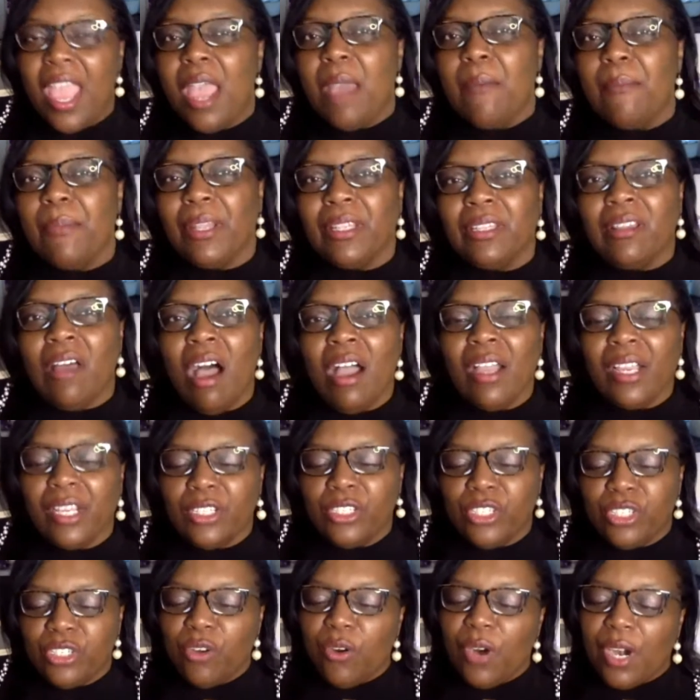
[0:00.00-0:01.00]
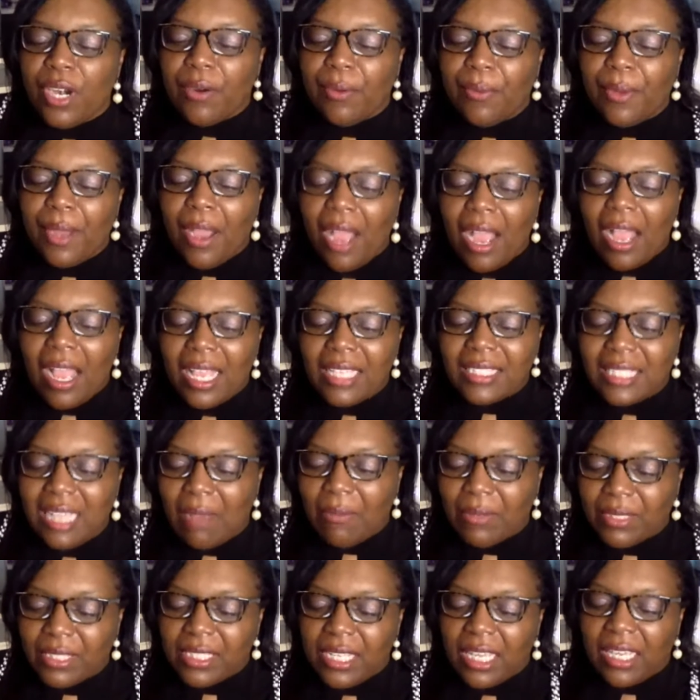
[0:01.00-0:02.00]
But long and short, as I
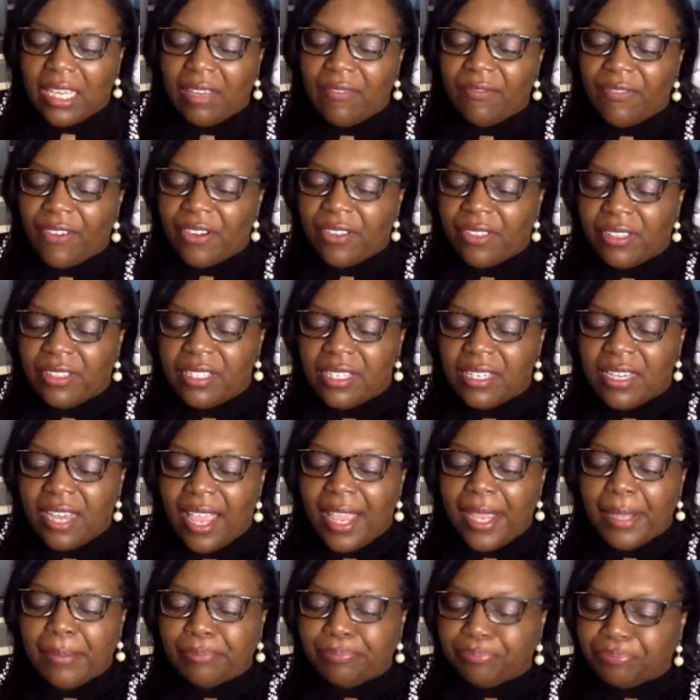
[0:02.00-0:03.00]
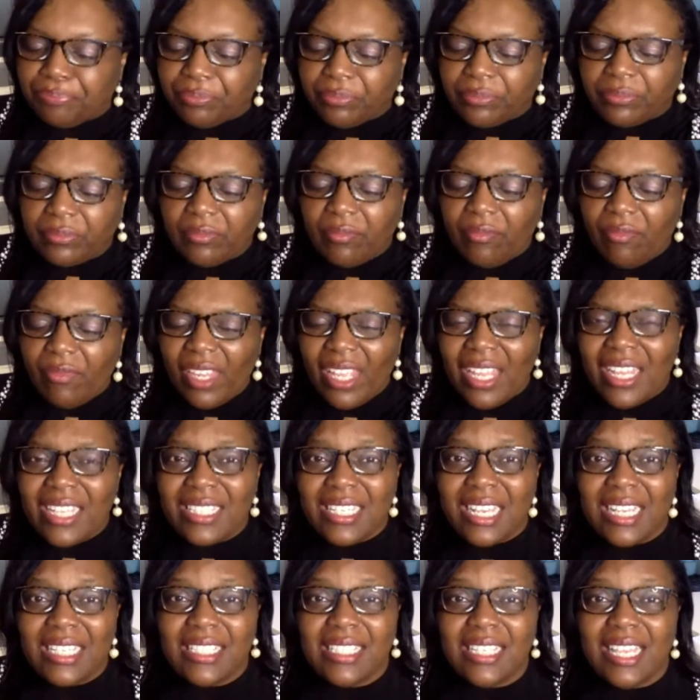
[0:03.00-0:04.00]
was thinking further today, as
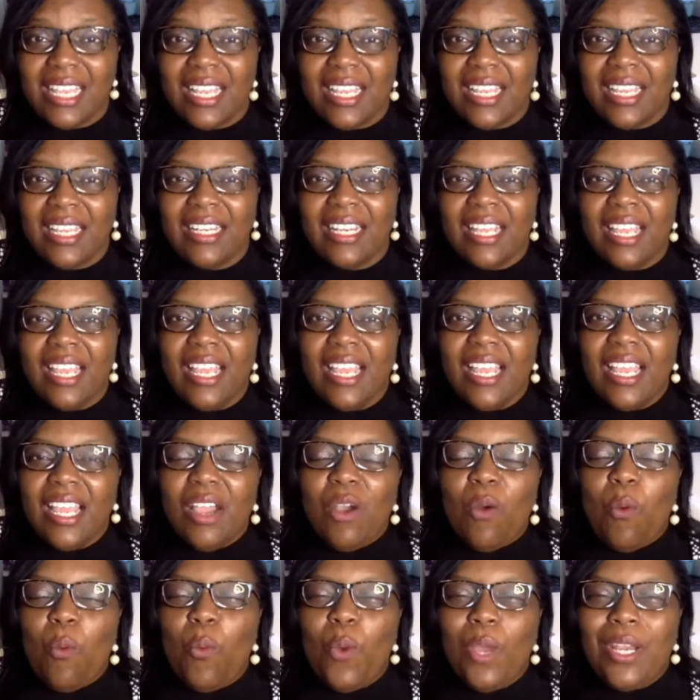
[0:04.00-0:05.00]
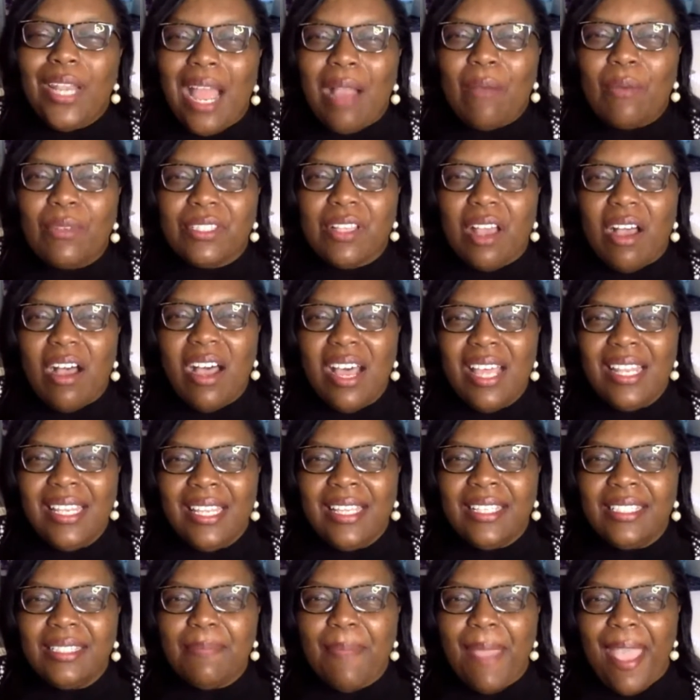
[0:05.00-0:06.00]
I said, when I was on
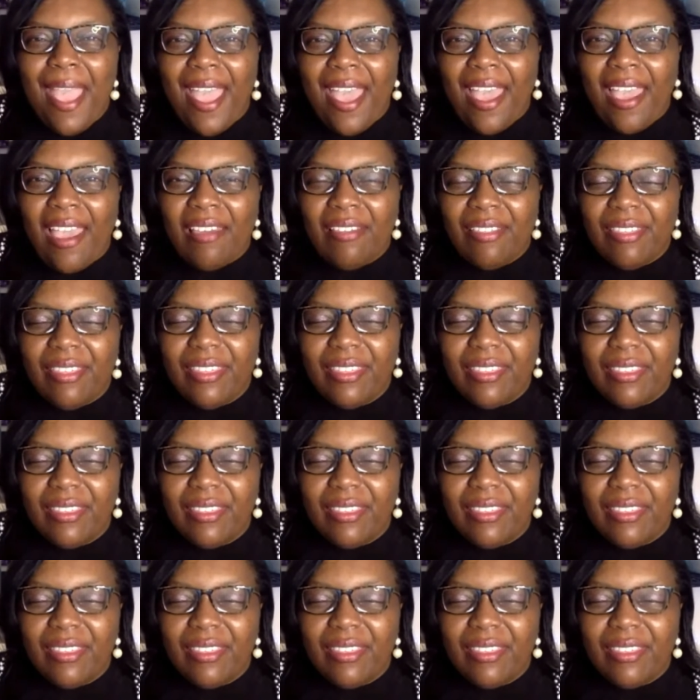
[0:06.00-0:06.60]
this path